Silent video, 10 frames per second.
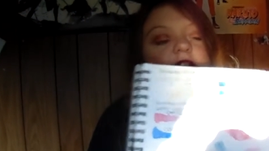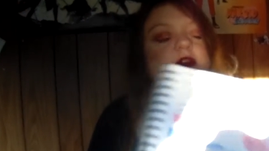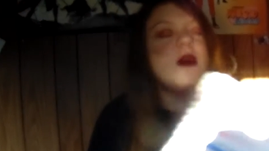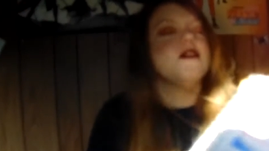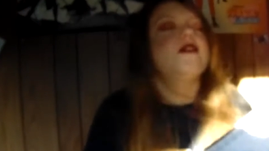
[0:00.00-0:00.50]

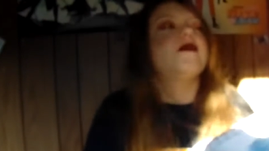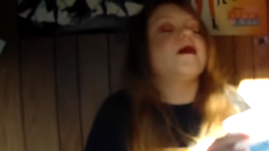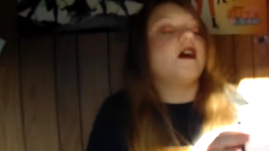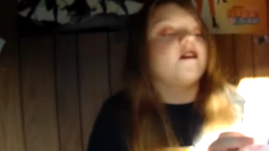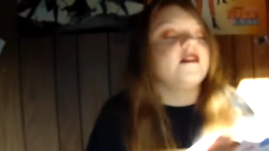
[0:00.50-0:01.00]
swatches from
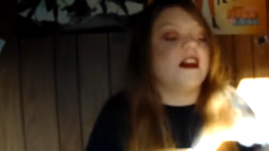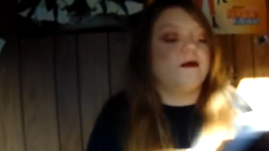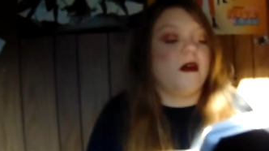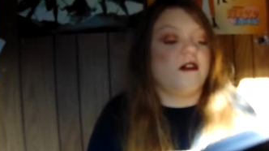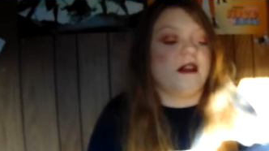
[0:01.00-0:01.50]
the Art Snacks
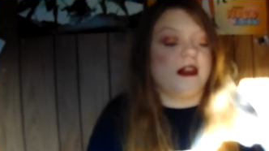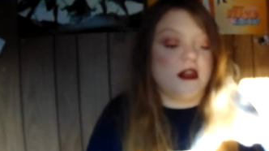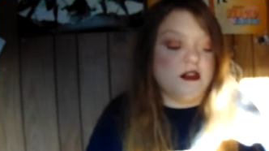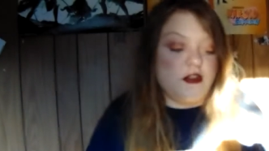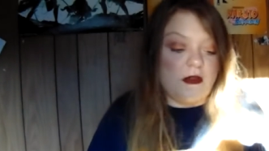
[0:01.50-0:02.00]
box I
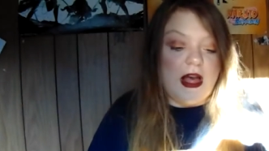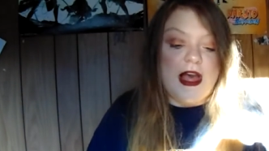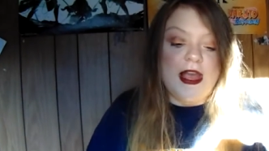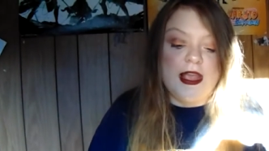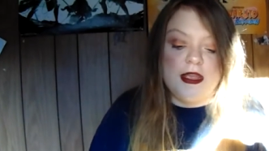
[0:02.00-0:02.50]
got in
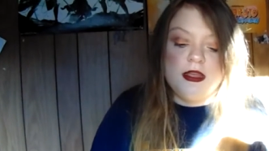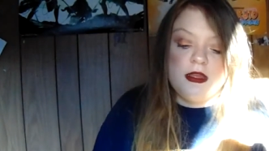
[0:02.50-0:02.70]
July.